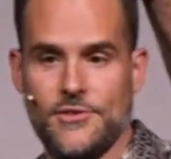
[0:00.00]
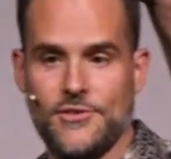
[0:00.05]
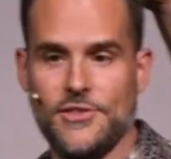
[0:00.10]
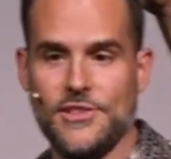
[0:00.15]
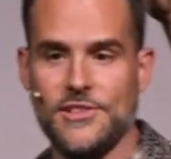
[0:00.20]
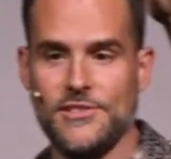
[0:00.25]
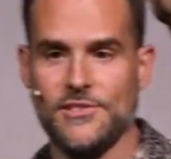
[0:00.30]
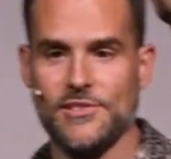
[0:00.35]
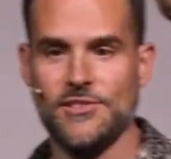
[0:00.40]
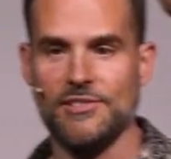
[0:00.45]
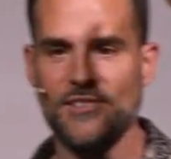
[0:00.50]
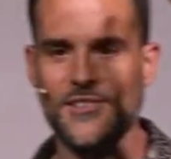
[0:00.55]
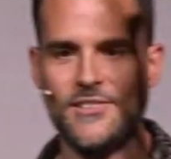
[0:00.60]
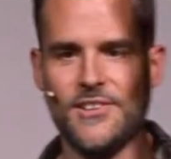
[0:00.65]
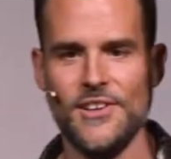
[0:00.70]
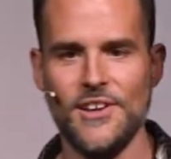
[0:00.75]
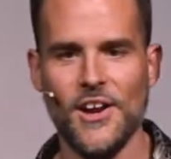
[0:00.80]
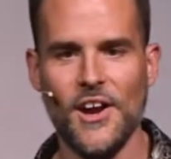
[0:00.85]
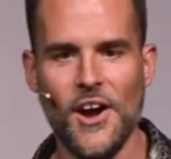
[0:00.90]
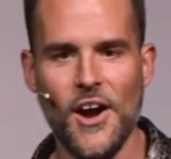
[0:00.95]
Jesus, he's
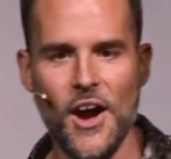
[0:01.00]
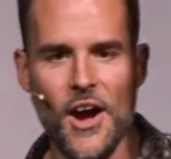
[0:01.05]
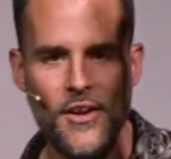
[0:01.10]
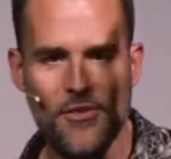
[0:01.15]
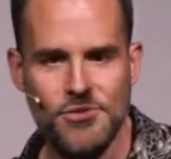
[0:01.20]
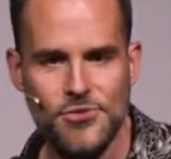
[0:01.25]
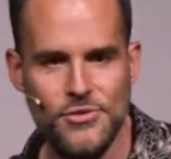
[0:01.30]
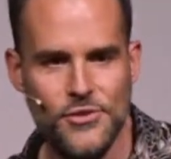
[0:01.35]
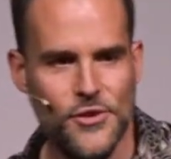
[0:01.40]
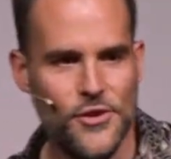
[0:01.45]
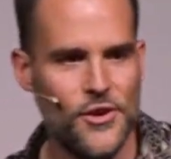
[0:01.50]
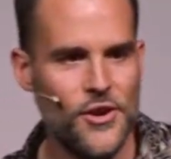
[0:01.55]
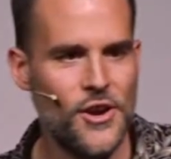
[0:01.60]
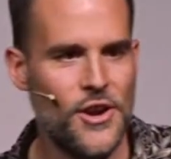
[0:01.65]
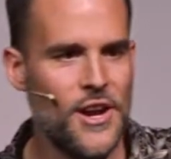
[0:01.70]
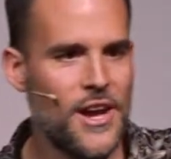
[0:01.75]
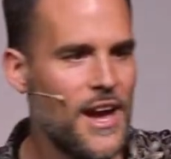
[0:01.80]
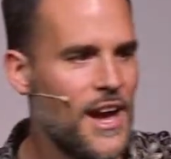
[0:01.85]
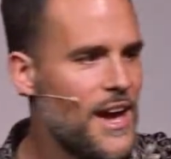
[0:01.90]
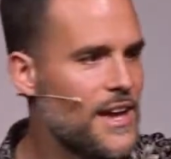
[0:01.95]
the author
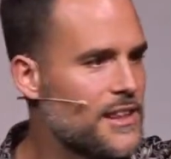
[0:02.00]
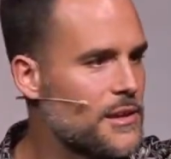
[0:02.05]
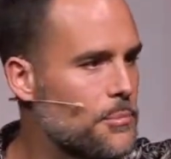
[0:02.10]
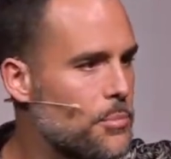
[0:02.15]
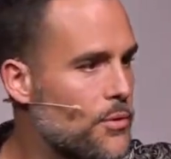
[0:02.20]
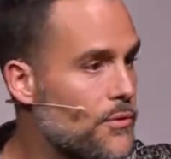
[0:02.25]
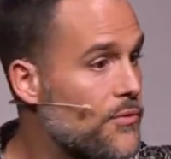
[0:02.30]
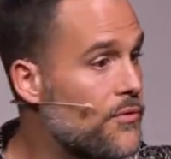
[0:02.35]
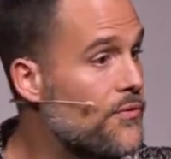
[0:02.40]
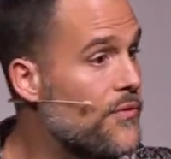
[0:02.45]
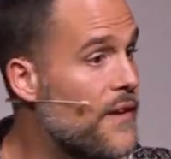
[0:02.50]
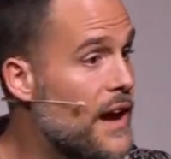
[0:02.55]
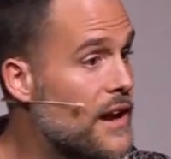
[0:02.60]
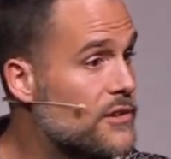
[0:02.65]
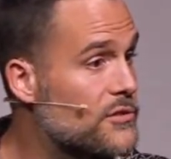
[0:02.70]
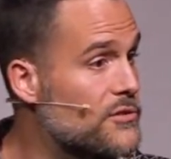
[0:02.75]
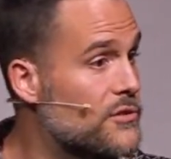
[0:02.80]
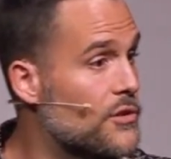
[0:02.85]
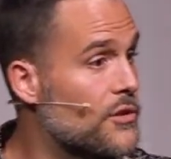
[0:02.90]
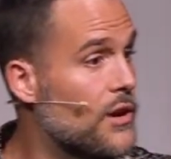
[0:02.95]
and the
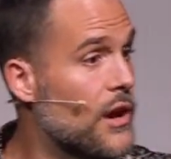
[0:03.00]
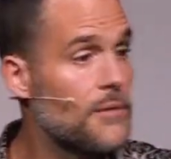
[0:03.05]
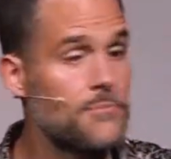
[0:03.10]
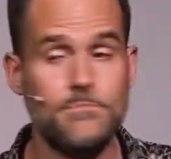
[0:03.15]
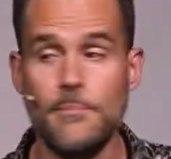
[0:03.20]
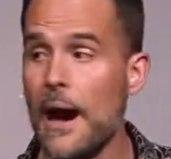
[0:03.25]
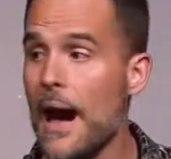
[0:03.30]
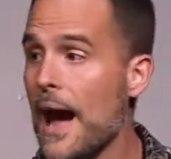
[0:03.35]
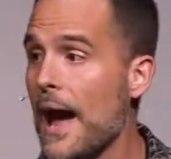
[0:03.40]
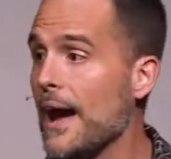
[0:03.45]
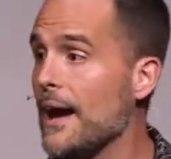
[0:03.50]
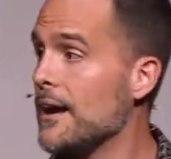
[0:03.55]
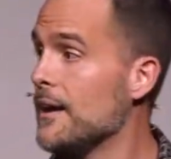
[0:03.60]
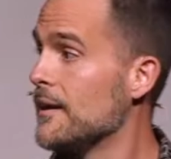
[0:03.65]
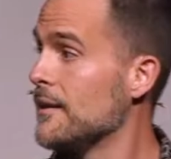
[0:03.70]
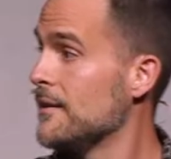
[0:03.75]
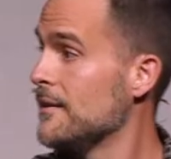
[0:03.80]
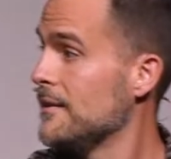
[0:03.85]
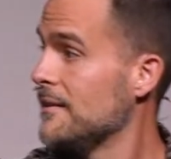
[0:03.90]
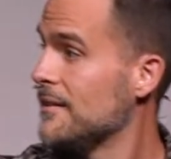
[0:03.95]
perfecter of my
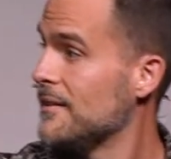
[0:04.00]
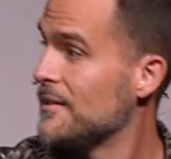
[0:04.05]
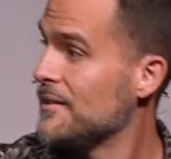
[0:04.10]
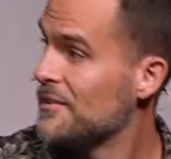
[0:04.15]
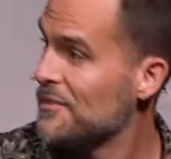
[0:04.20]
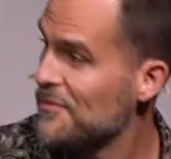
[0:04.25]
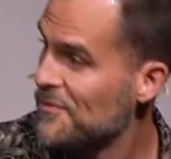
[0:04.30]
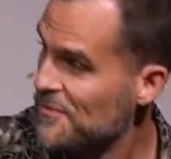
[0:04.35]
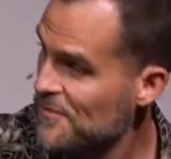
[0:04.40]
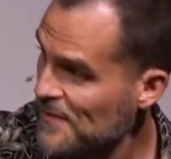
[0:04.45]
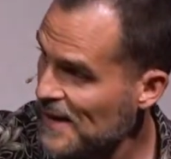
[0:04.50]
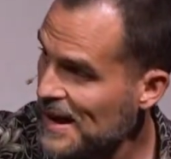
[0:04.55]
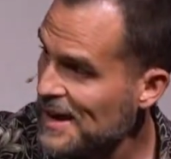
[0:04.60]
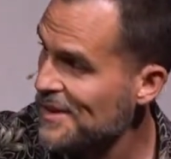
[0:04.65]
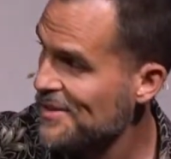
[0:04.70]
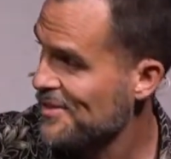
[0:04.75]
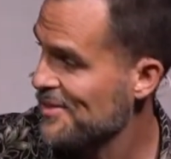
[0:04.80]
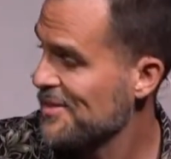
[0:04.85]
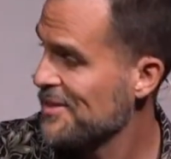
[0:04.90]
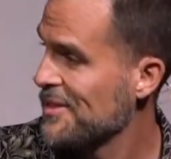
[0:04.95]
faith.
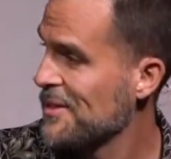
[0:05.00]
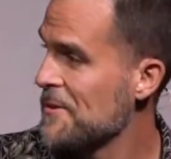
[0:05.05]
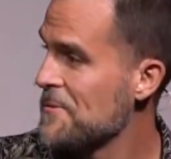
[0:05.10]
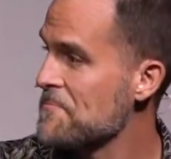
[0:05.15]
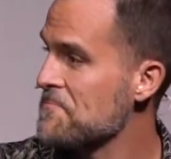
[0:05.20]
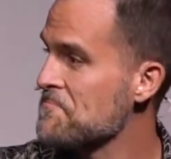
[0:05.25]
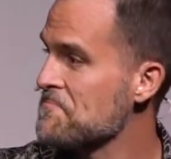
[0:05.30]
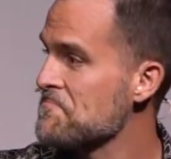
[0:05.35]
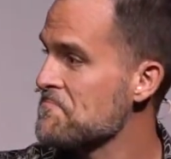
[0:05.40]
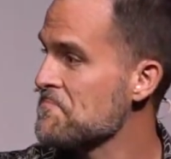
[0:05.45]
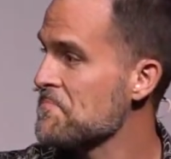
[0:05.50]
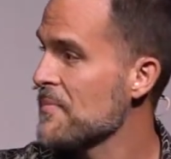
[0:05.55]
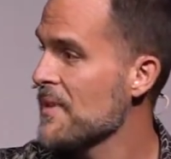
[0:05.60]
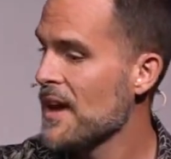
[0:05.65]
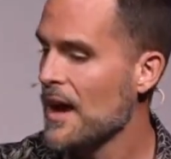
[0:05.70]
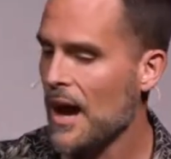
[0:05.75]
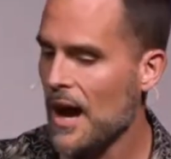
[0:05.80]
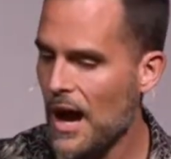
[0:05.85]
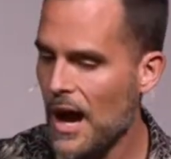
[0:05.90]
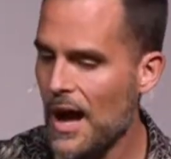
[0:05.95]
faith
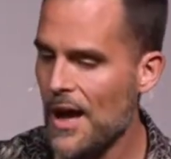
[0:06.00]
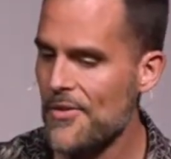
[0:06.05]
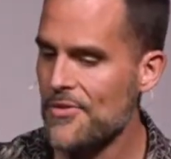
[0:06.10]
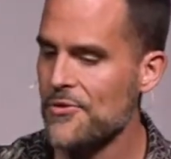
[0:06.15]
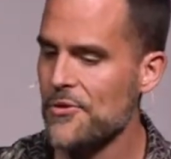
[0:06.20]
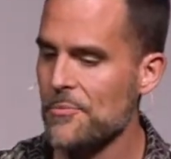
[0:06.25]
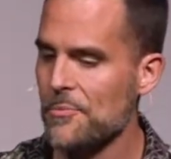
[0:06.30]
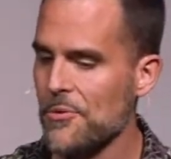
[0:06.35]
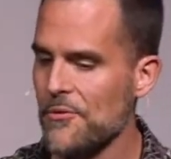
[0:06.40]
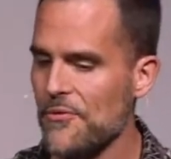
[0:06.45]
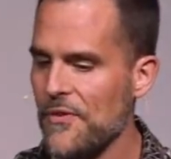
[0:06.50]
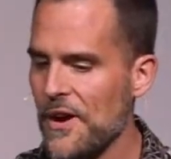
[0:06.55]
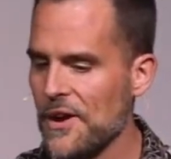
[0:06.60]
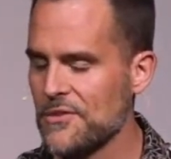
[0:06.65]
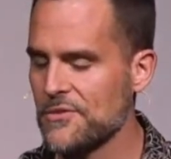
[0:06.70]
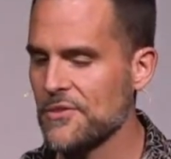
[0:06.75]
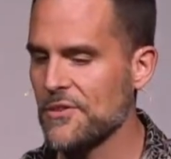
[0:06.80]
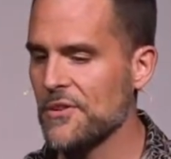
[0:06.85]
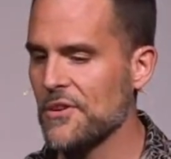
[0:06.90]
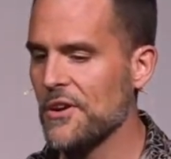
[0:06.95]
author and
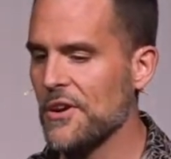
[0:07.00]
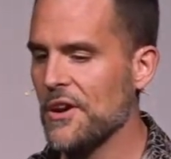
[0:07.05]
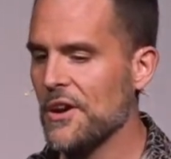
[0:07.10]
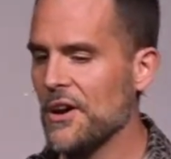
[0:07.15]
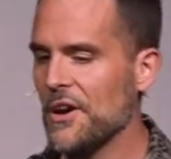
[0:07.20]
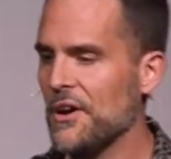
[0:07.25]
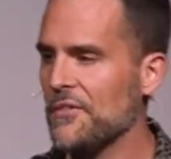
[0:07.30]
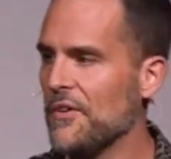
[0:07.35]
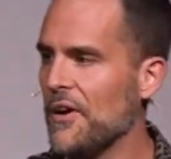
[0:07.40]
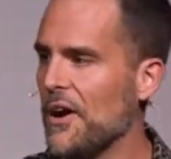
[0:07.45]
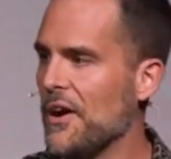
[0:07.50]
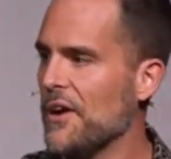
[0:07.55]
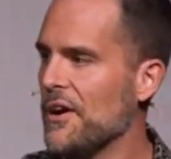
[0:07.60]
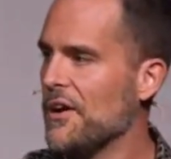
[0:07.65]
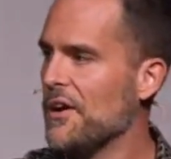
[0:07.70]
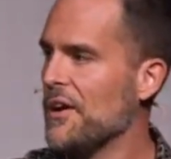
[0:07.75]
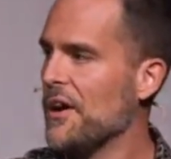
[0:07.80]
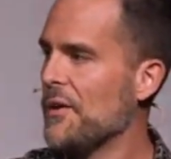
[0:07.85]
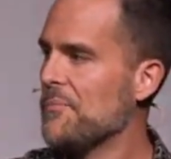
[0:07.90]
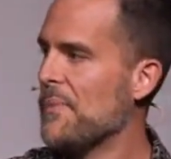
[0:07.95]
perfecter of, our,
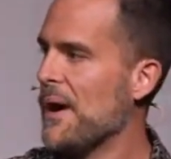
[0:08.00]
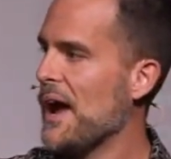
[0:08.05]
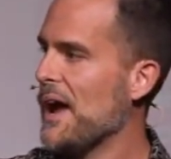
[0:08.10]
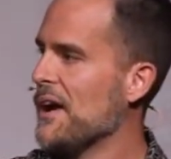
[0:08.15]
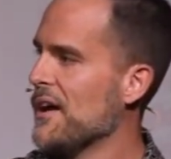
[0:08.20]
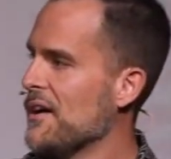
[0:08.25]
of my